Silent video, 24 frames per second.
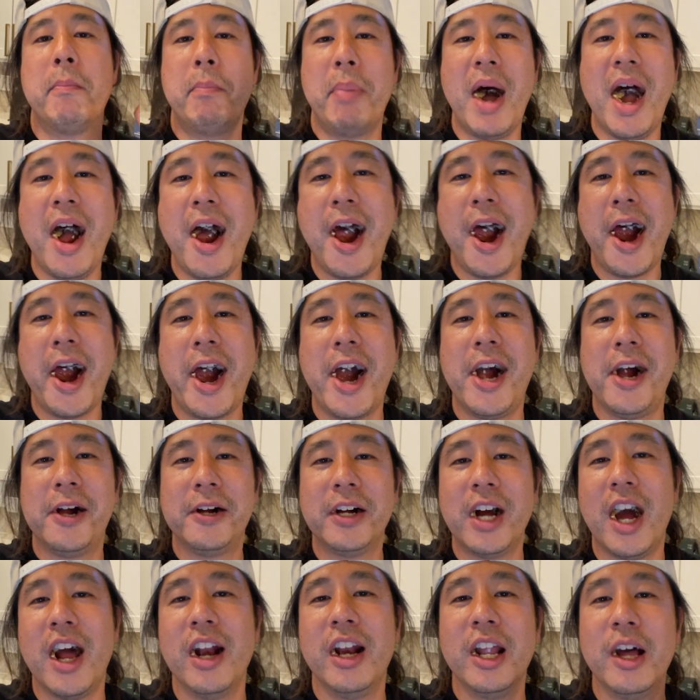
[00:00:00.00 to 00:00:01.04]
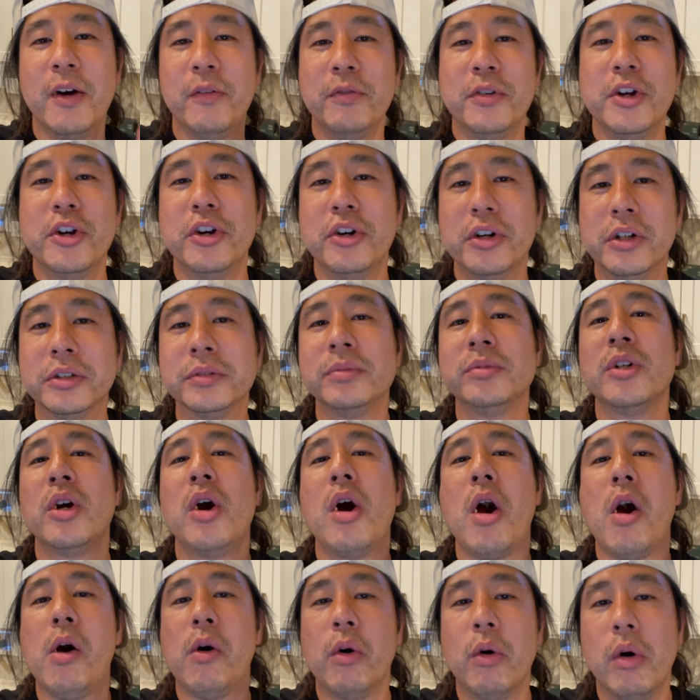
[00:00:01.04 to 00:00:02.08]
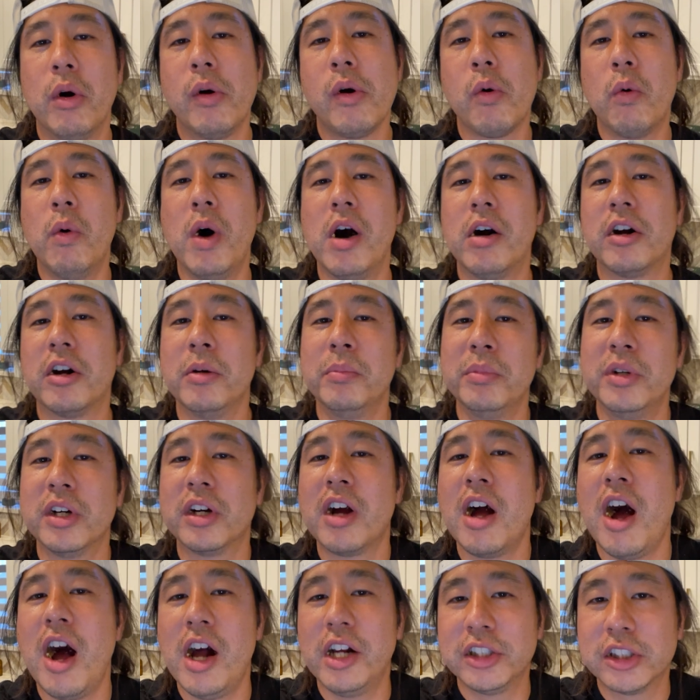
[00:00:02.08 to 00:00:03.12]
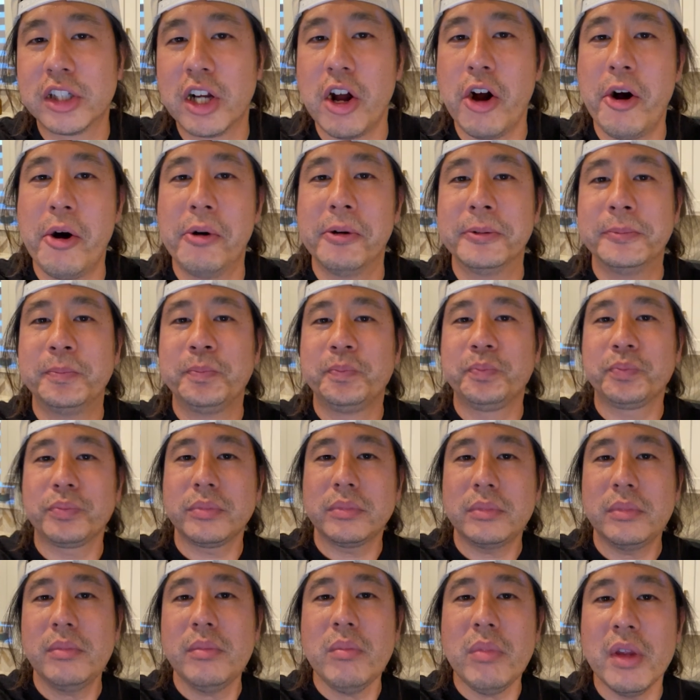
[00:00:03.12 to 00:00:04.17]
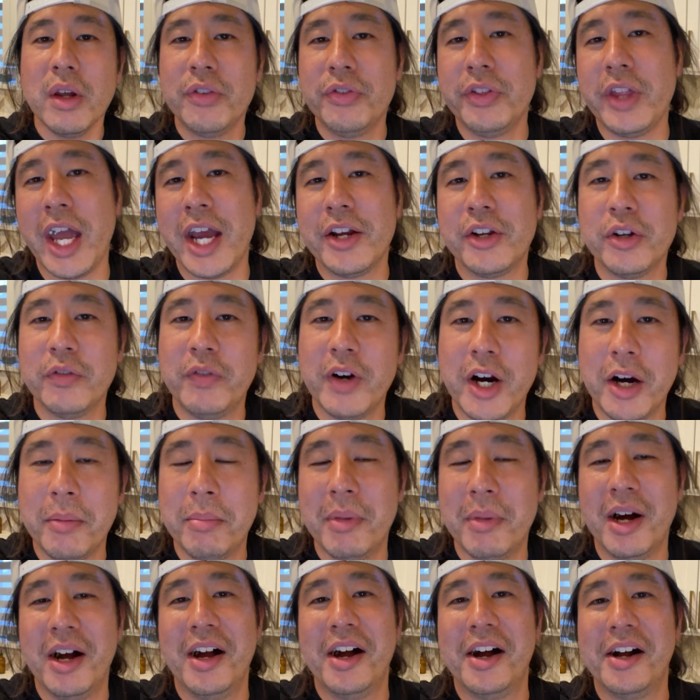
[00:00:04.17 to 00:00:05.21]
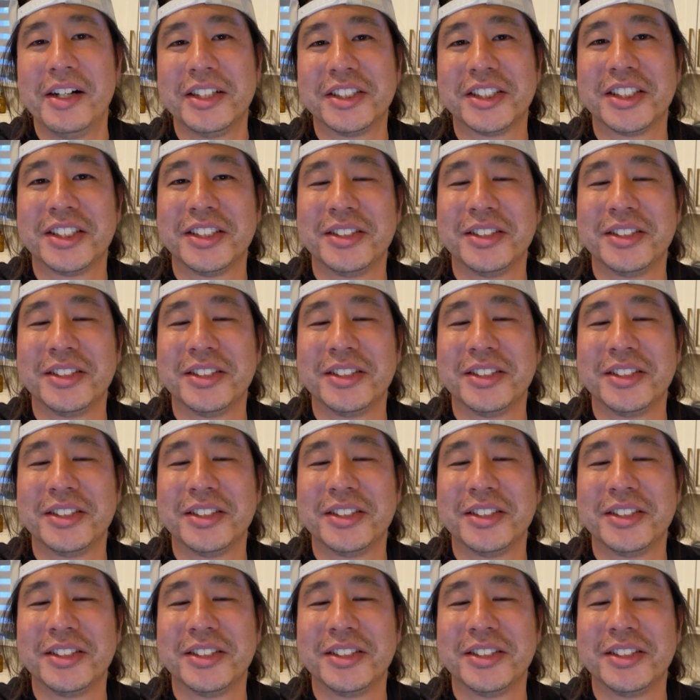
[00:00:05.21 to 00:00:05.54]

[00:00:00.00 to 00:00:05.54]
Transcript: Bye, I love you. Welcome to Costco. Mm. Thank you very much.